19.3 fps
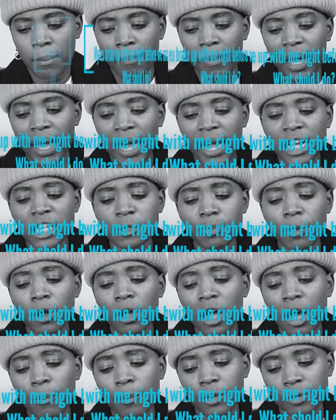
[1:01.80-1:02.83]
My ex
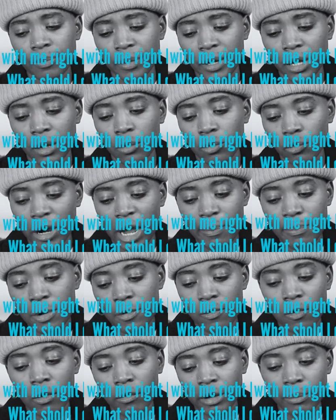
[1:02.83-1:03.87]
broke up with me right
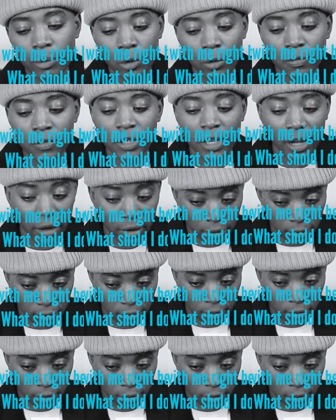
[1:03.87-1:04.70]
before we moved in.